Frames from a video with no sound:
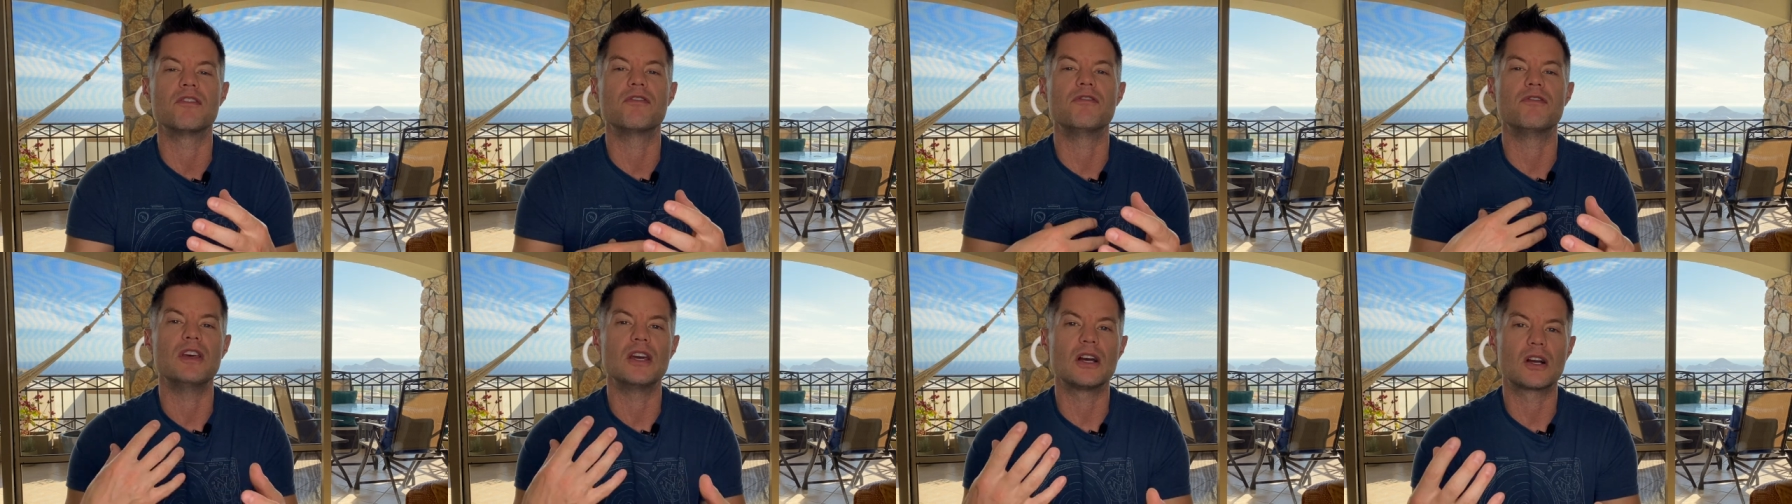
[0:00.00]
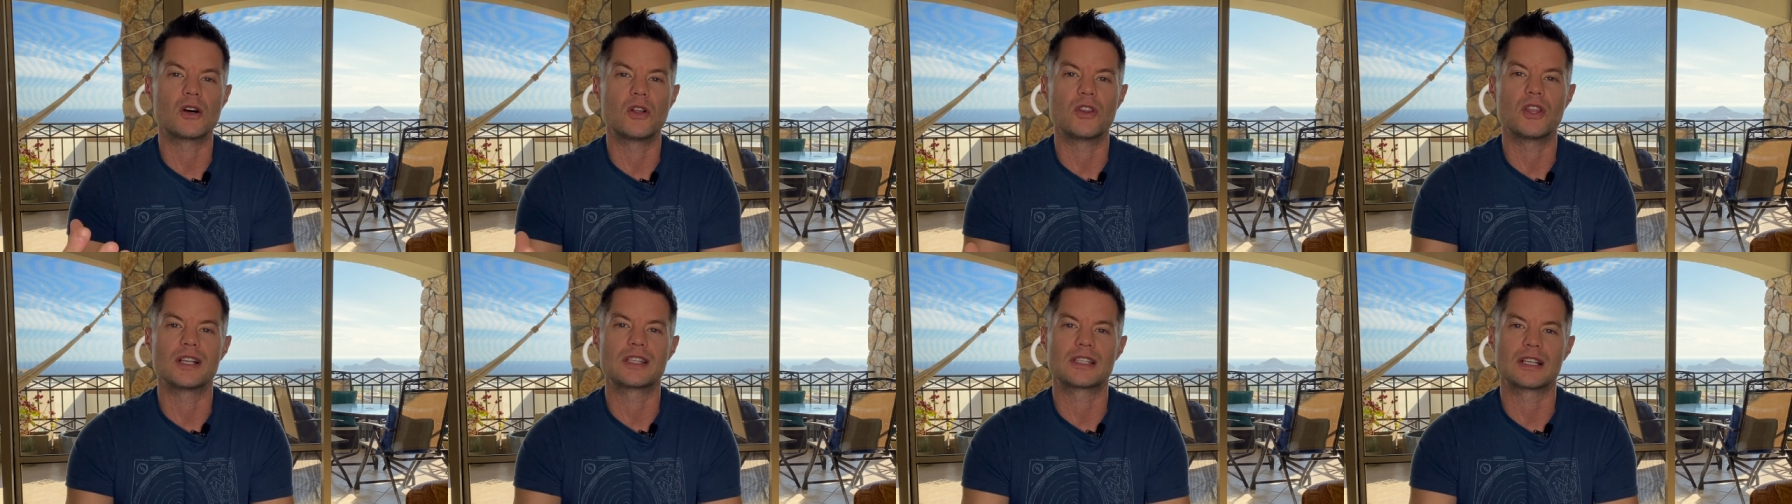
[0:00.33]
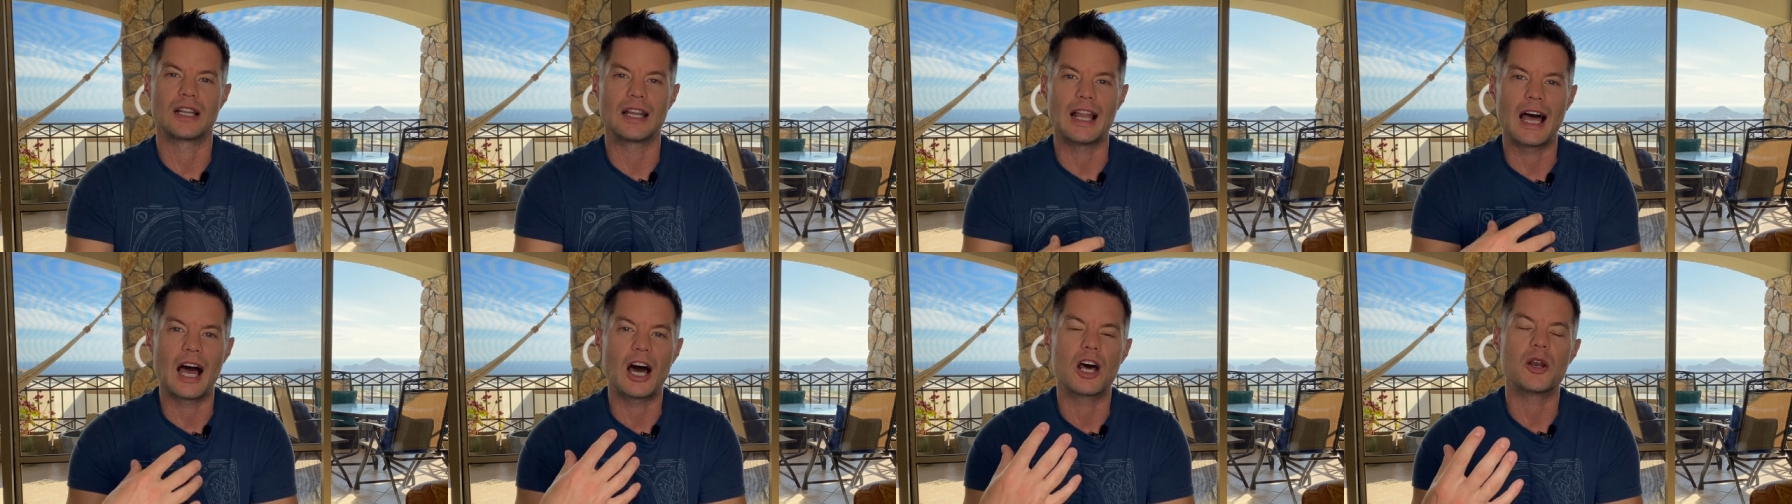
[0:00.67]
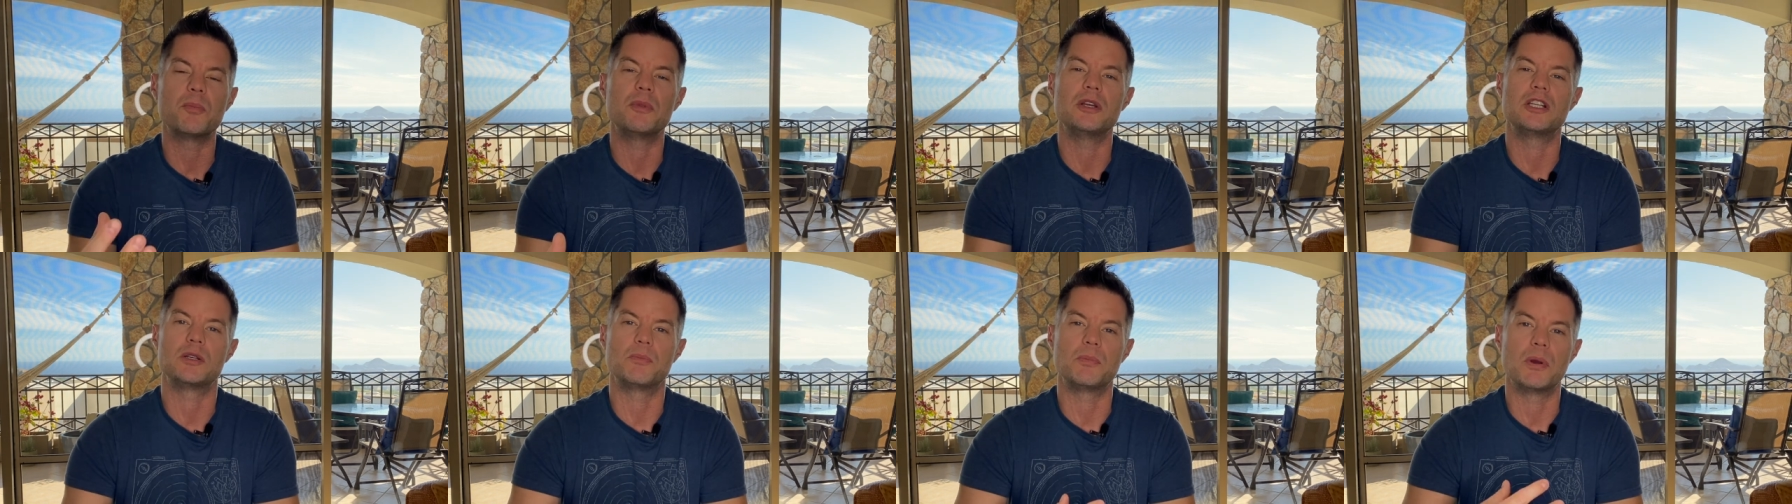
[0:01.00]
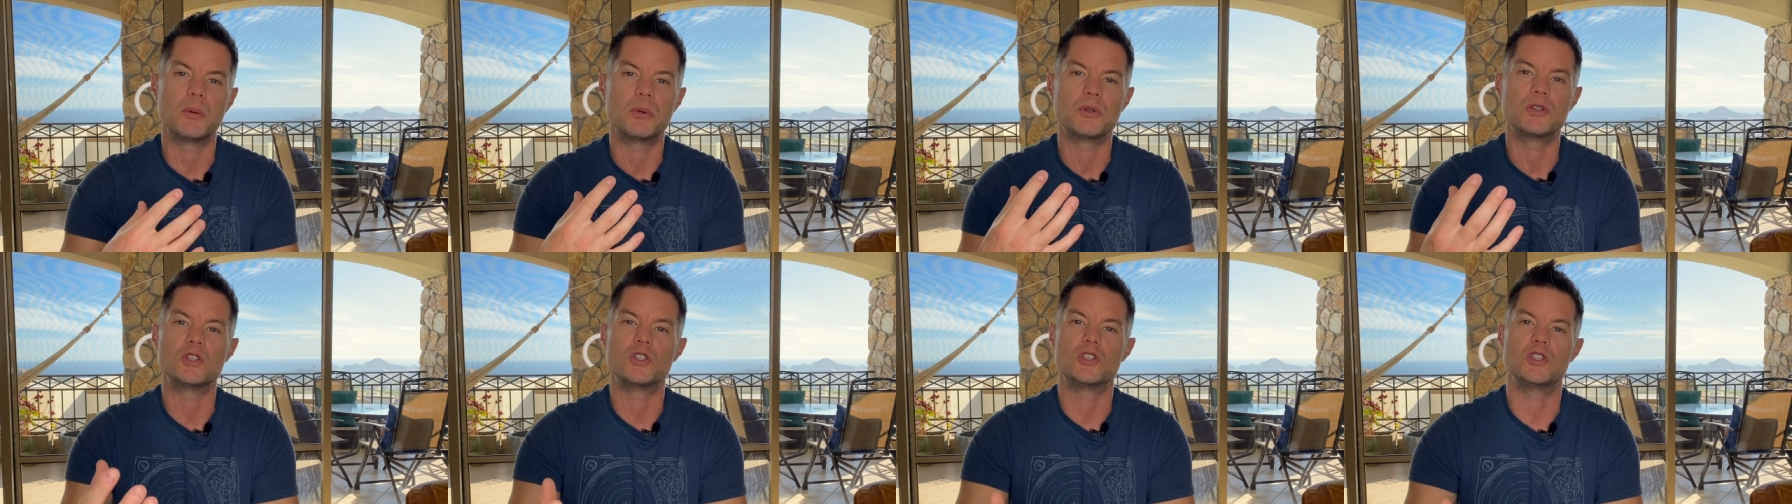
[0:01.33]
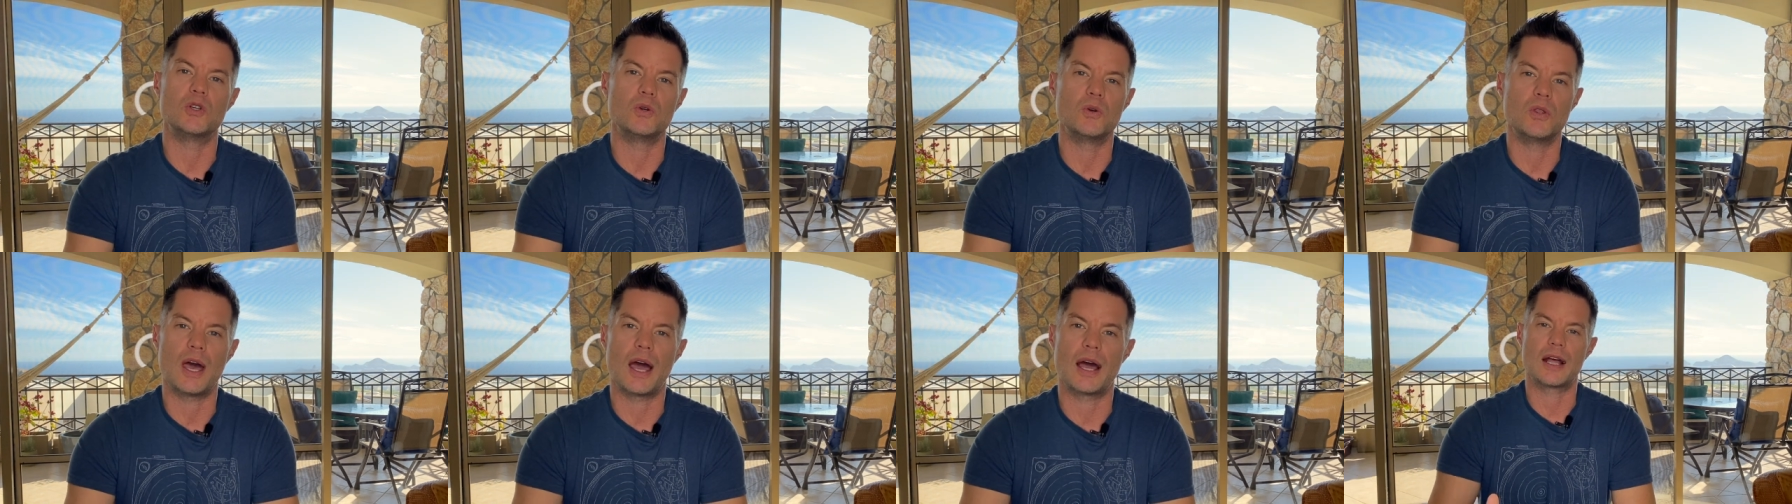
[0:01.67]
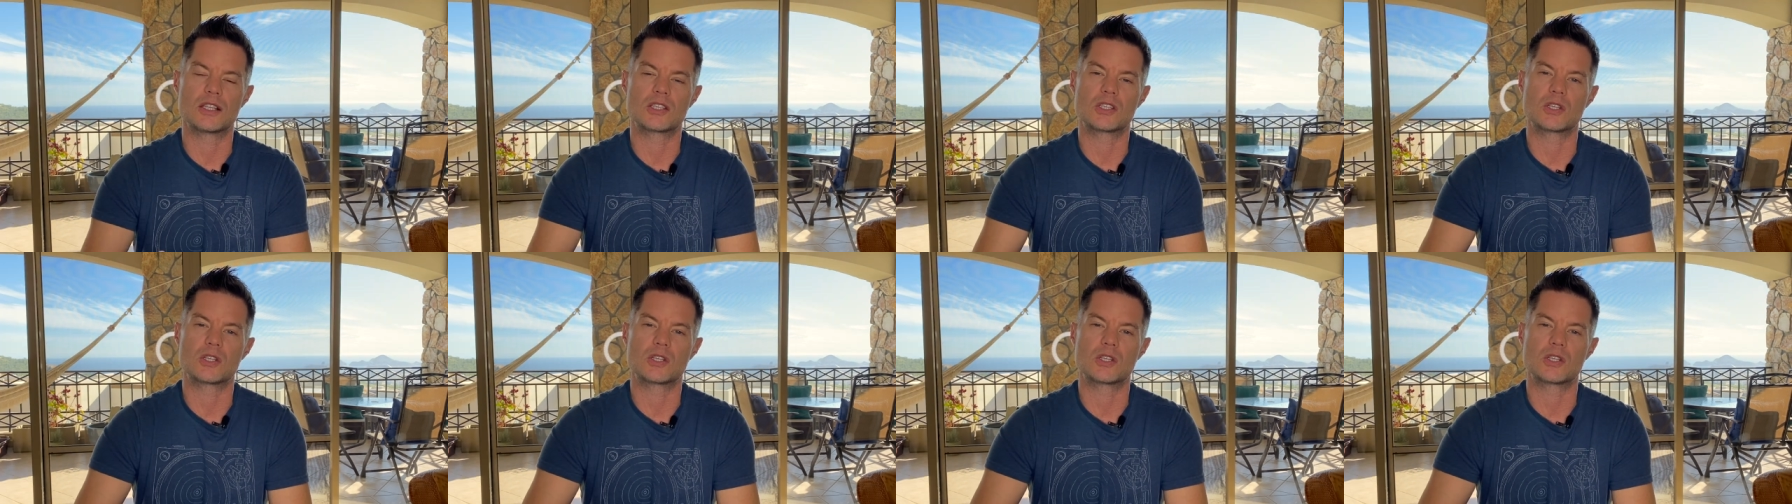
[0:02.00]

vehicle that's allowed me to be able to do that.